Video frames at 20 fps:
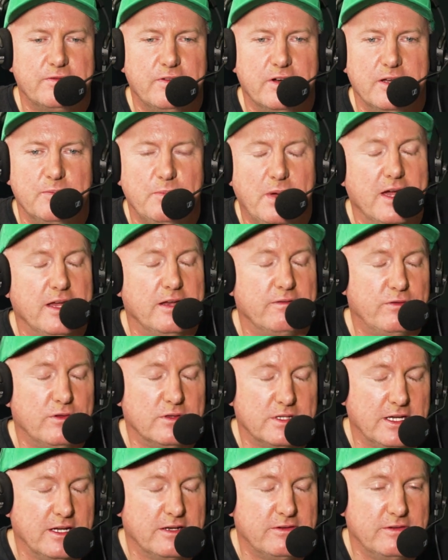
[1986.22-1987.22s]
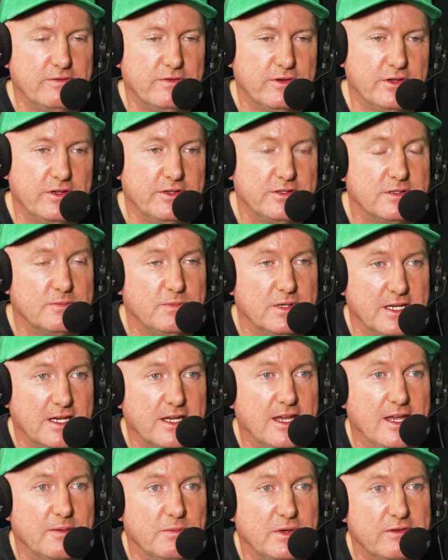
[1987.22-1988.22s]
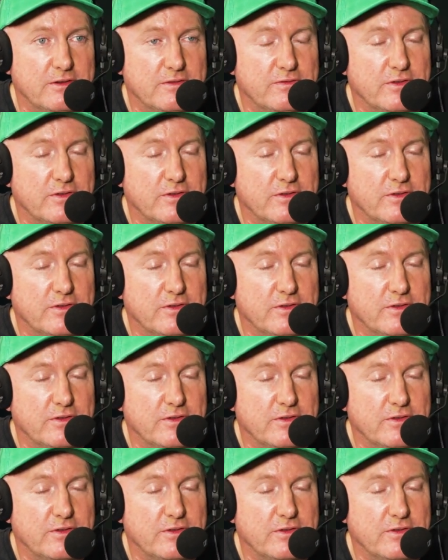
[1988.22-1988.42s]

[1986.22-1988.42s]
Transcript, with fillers: it's very painful to get reversed, but it can be